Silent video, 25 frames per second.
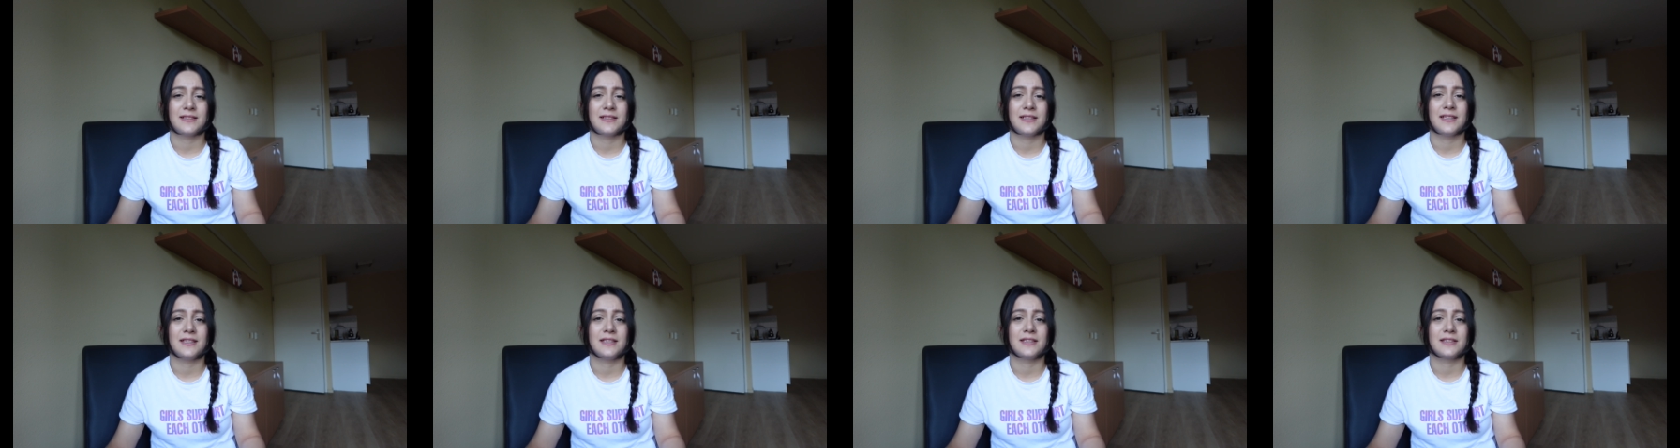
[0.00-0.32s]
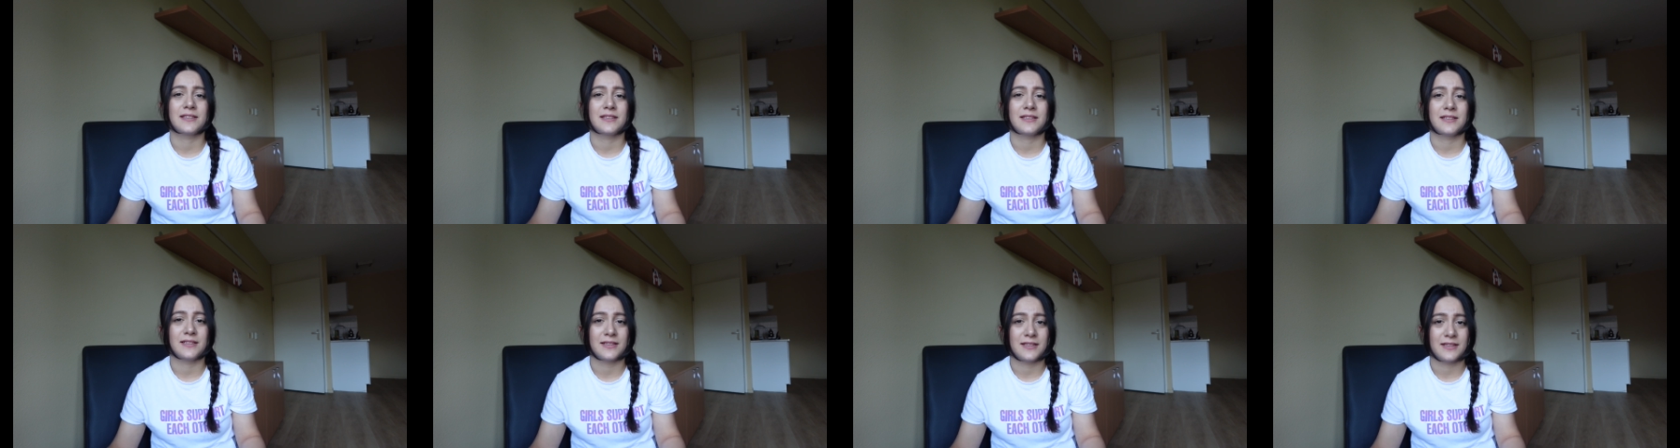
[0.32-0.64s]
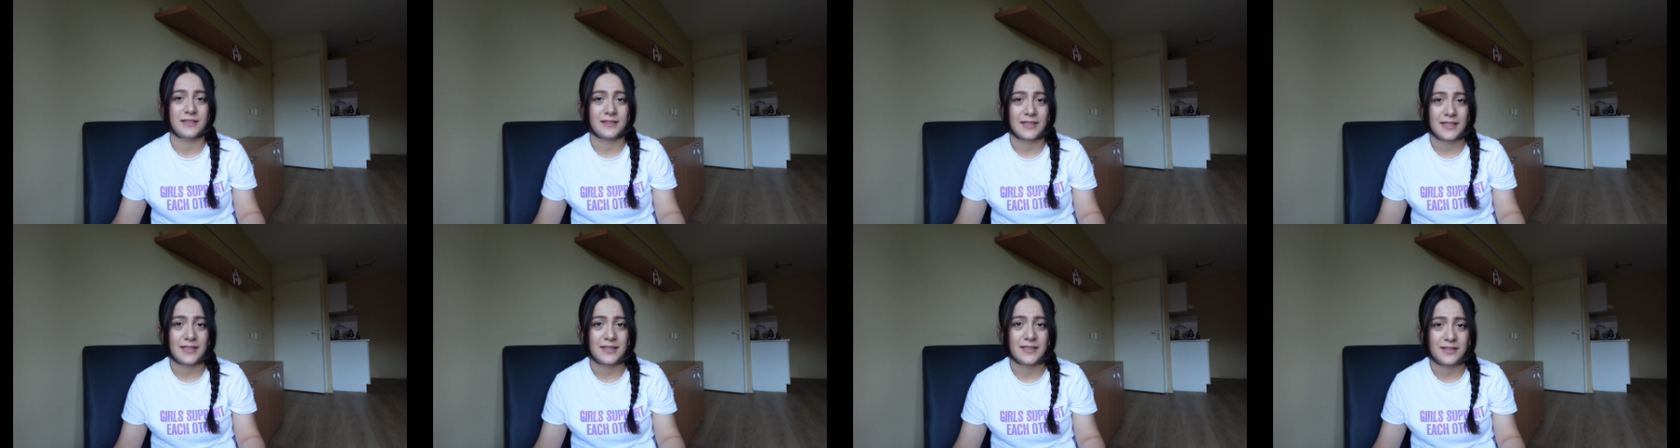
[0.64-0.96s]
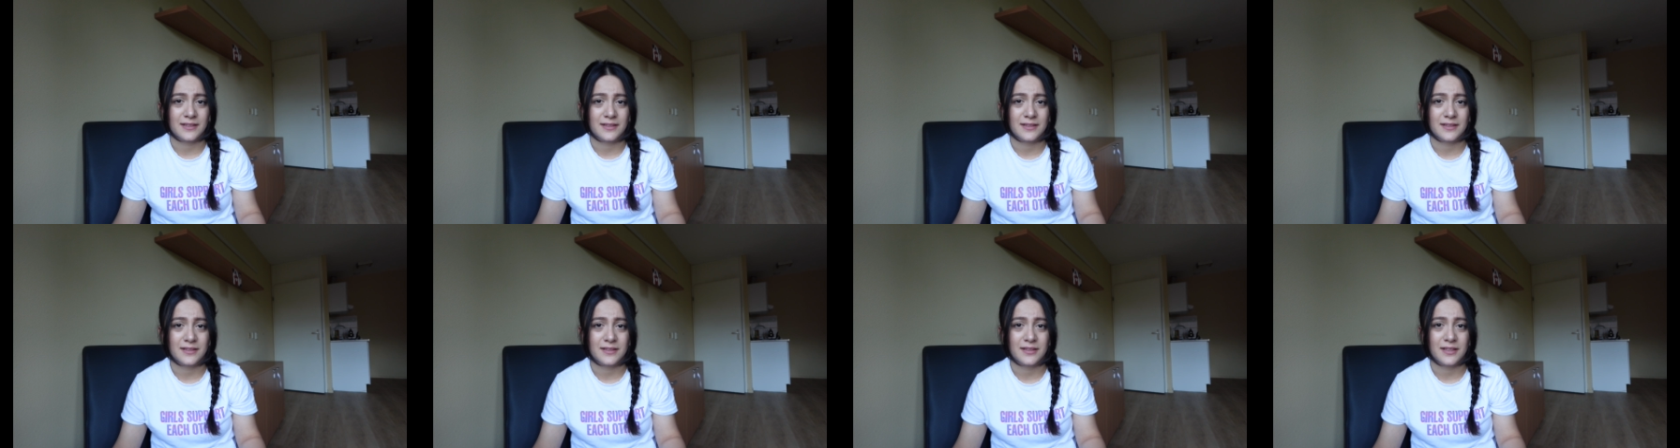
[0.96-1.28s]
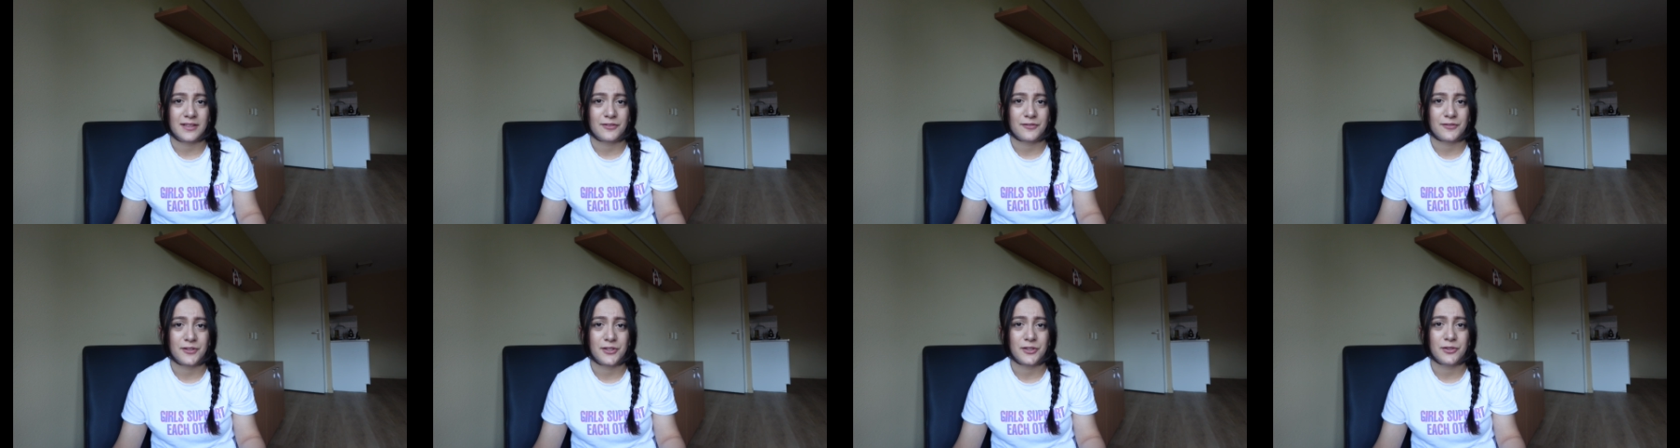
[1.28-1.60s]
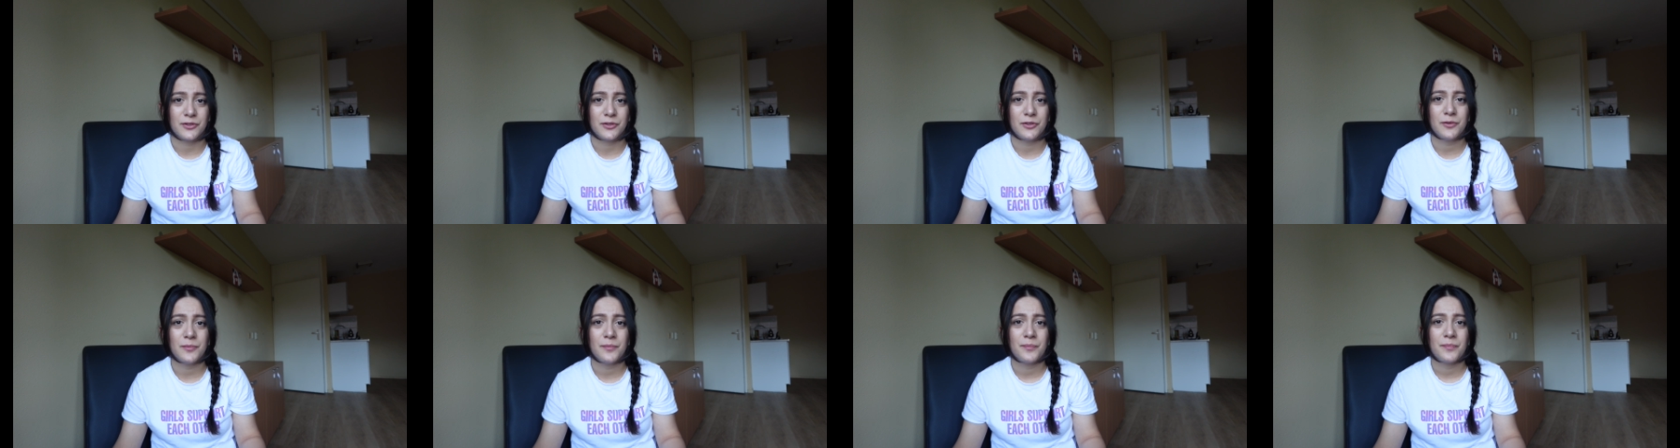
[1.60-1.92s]
their uh, technical
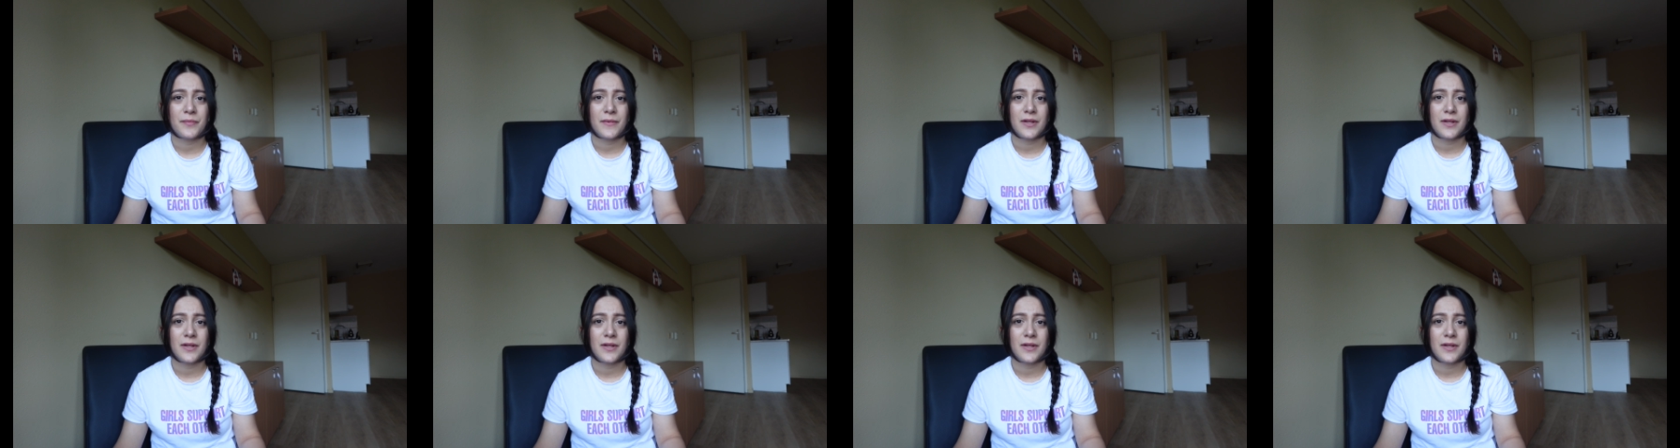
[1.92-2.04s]
interview.